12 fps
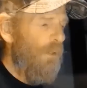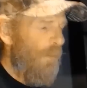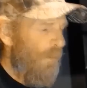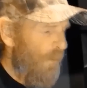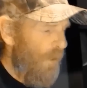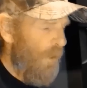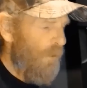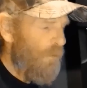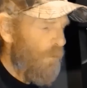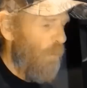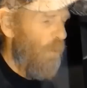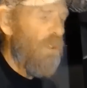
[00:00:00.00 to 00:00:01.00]

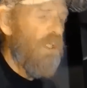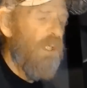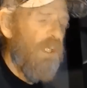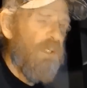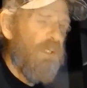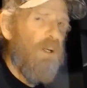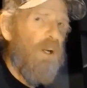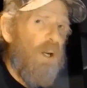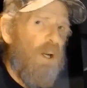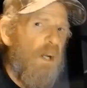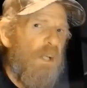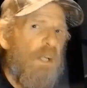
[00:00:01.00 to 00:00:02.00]
This will kick
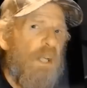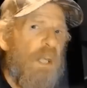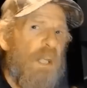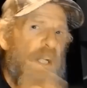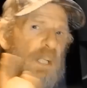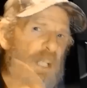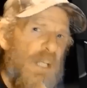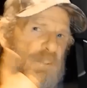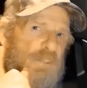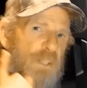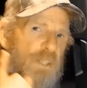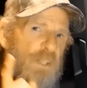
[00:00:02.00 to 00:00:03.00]
on in less
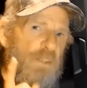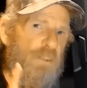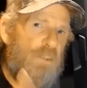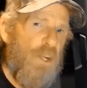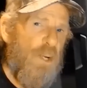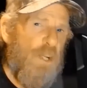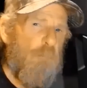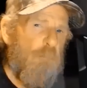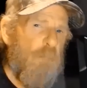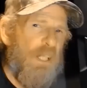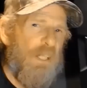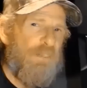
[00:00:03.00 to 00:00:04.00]
than 30
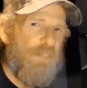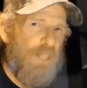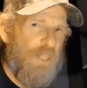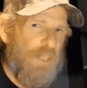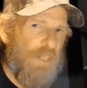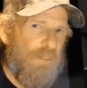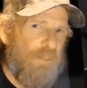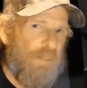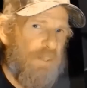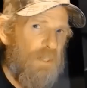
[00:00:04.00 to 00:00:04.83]
milliseconds